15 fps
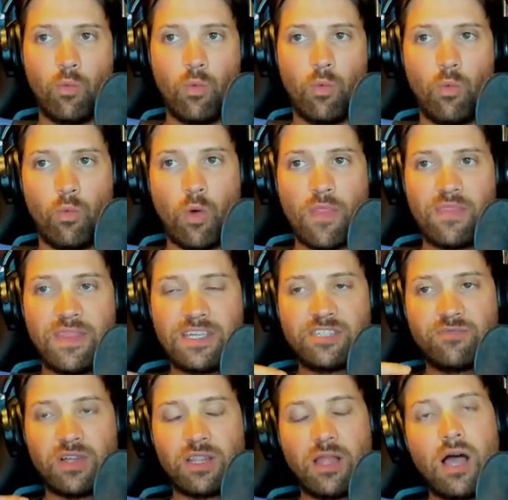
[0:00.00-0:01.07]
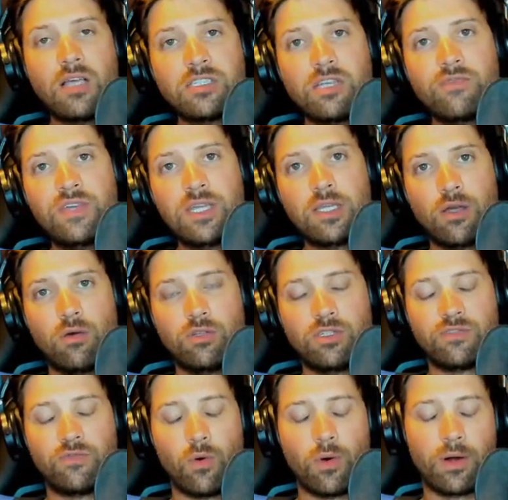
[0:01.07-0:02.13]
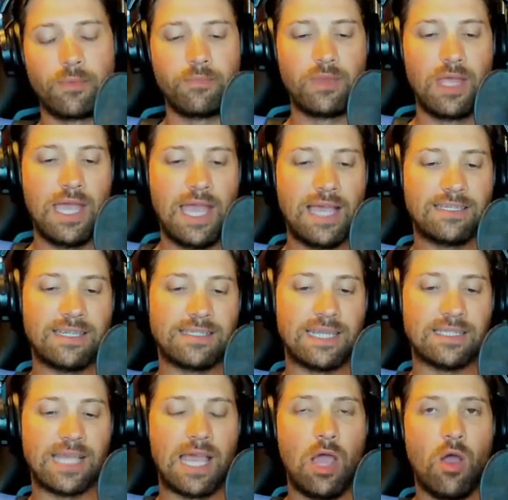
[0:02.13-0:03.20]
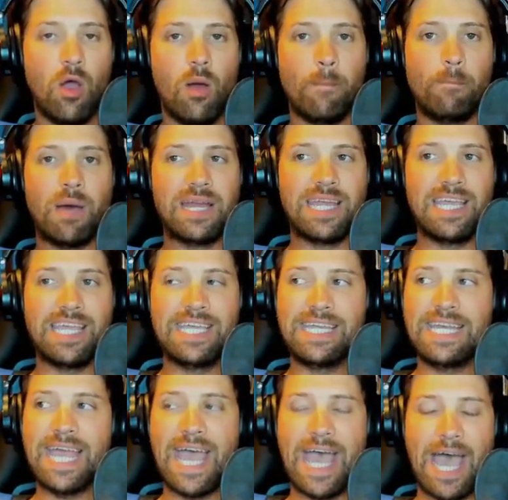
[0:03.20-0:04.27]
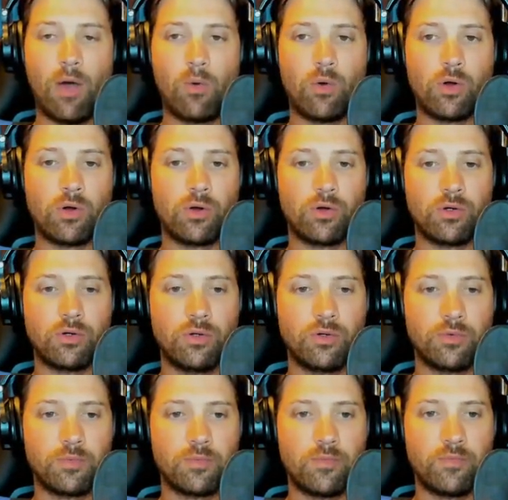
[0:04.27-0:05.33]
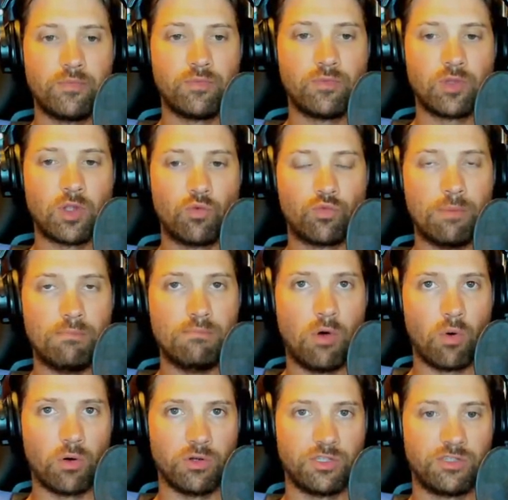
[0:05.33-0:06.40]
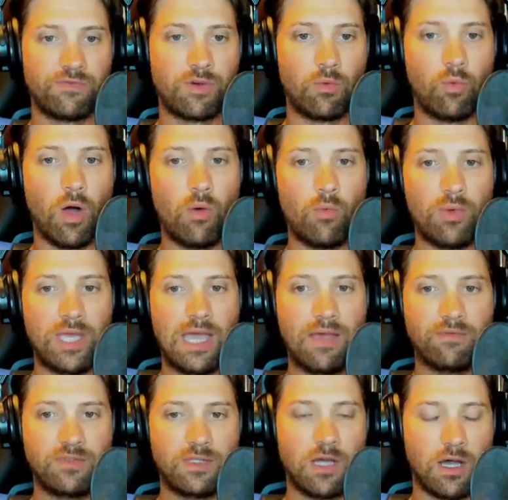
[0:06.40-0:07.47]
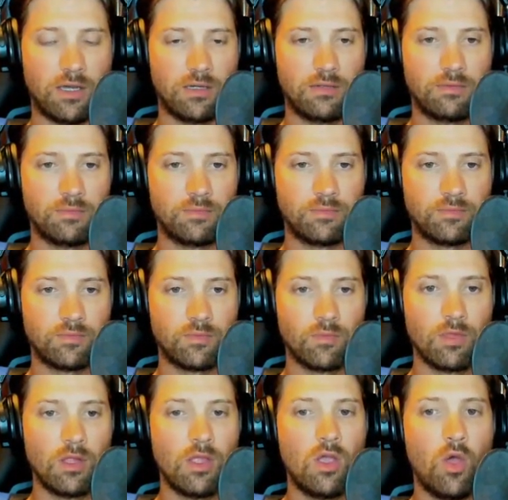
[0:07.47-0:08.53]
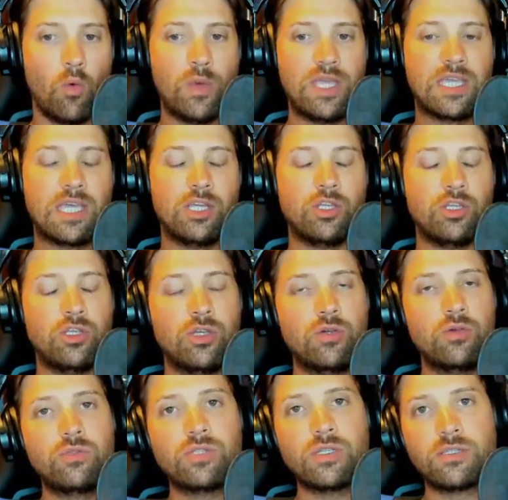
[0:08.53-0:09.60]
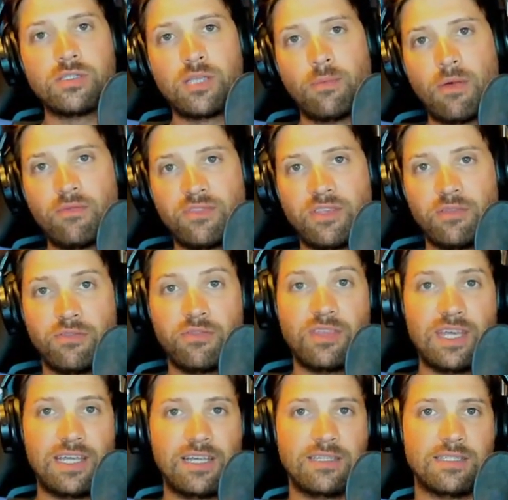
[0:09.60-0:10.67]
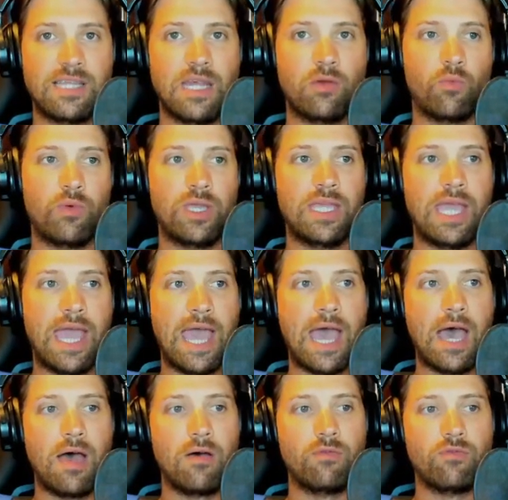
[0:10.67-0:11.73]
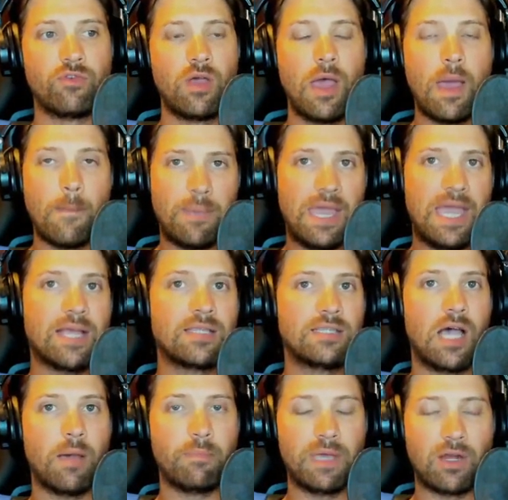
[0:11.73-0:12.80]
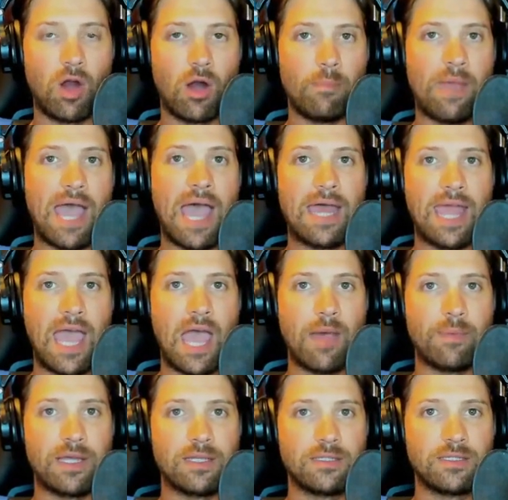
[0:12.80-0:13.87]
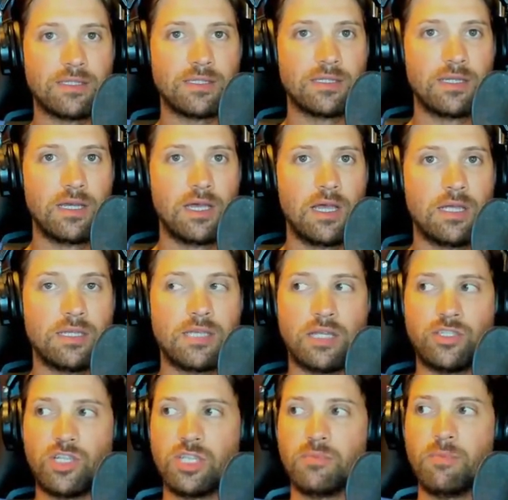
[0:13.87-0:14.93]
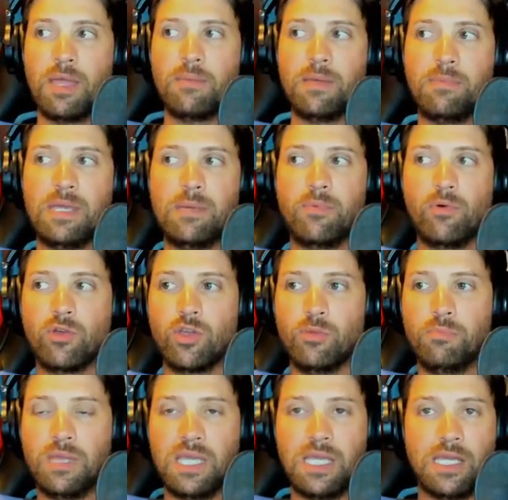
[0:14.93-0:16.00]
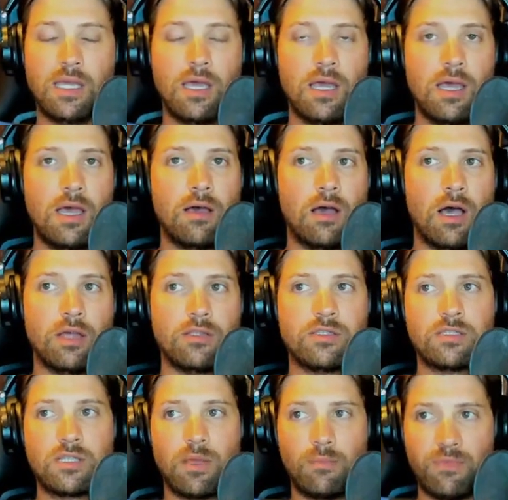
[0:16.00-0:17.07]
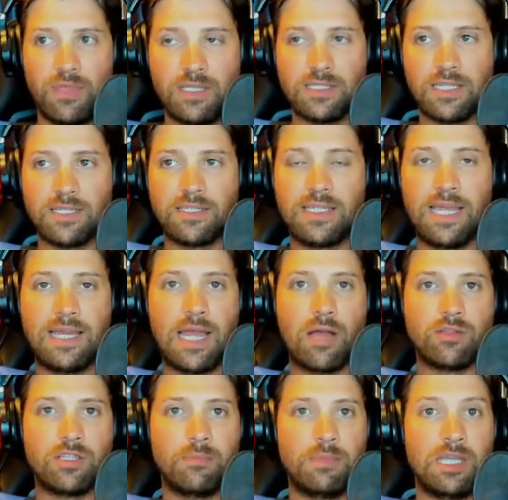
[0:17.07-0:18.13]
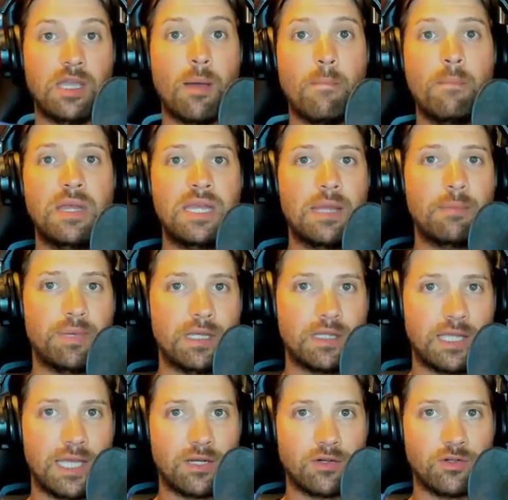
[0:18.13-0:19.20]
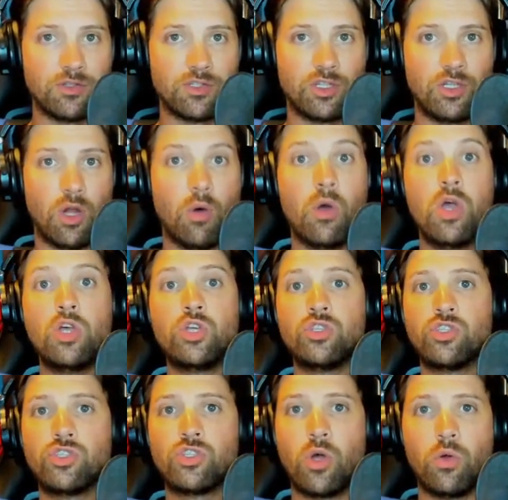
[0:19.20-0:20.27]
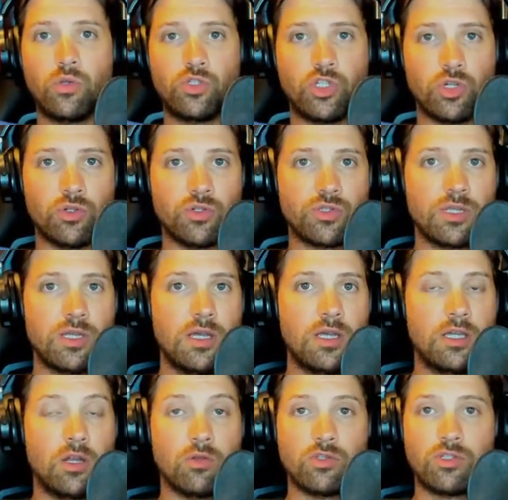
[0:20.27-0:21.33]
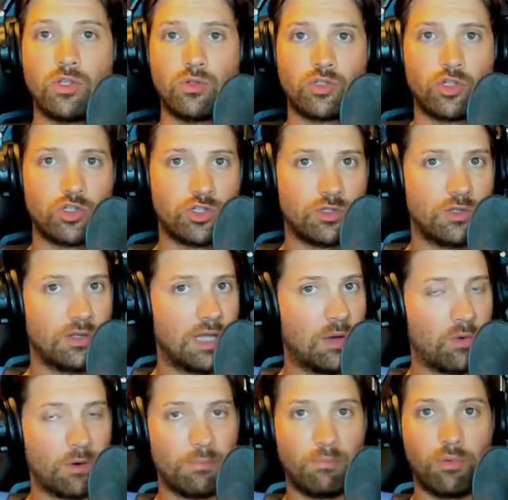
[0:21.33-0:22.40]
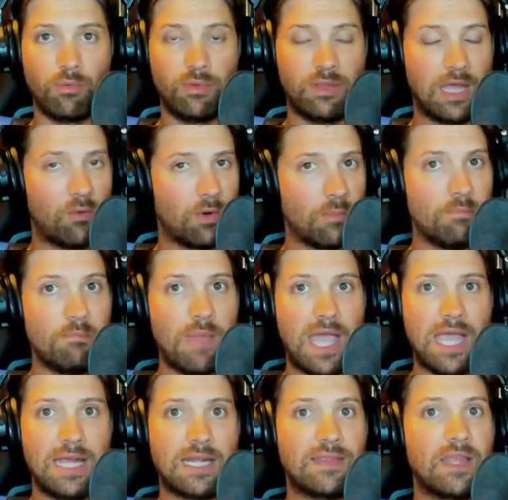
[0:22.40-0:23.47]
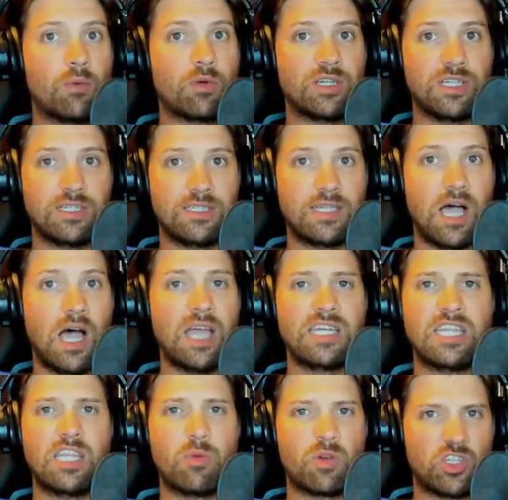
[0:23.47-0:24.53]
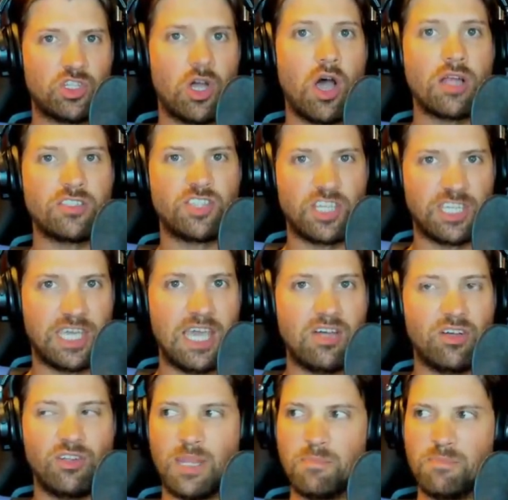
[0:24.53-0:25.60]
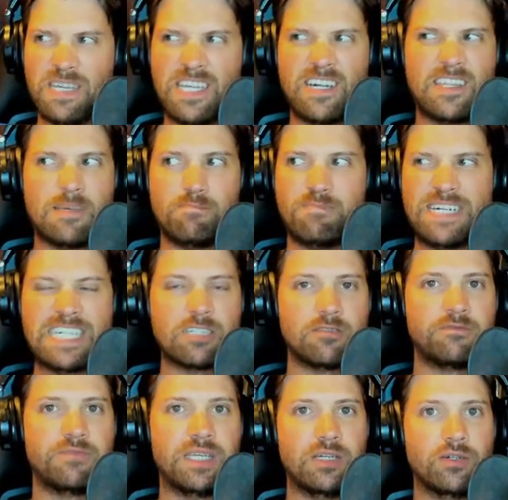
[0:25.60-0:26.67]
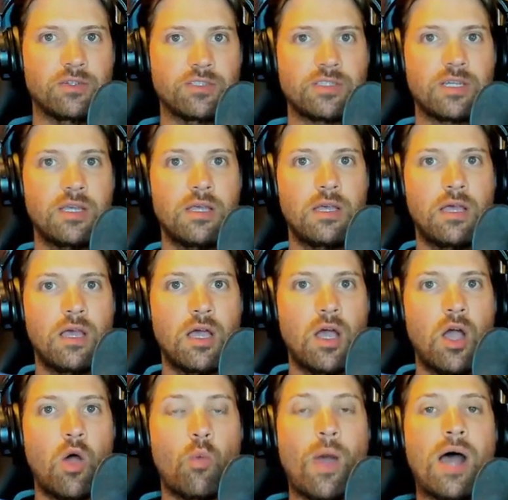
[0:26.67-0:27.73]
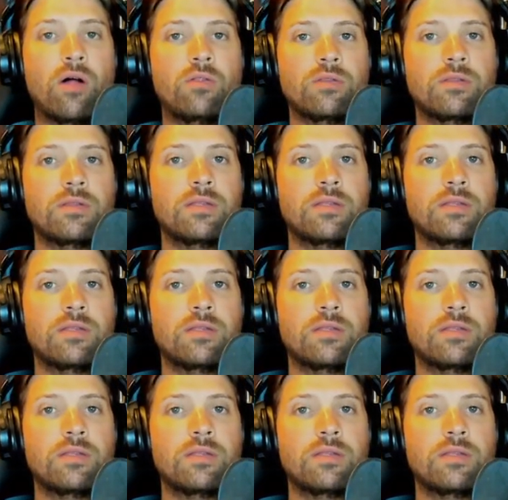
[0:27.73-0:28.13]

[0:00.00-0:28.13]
what this philosophy goes for is it says, but in our remorse for what we have done, we can use some of the things that we have picked up in our bad habits, such as maybe people could be some things that stand out to me, manipulators, soldiers, they were made and they were designed and they were taught to kill and be on the battlefield. Well,